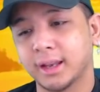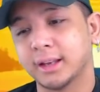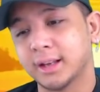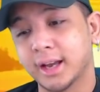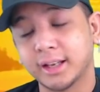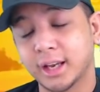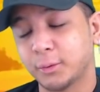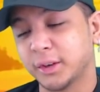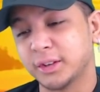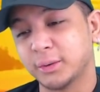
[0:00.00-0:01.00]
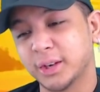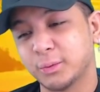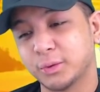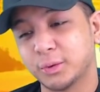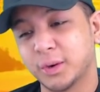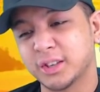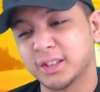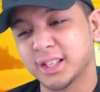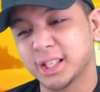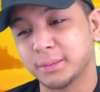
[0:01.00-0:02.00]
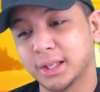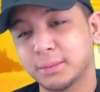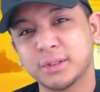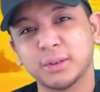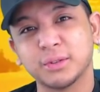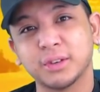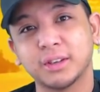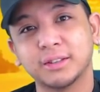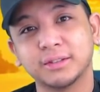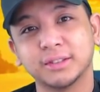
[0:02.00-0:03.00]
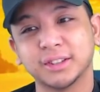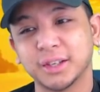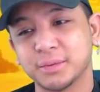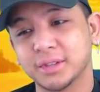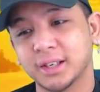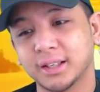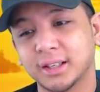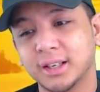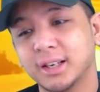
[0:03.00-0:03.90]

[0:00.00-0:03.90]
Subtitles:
And I can't wait to watch the next couple episodes, y'all. You know what I'm saying?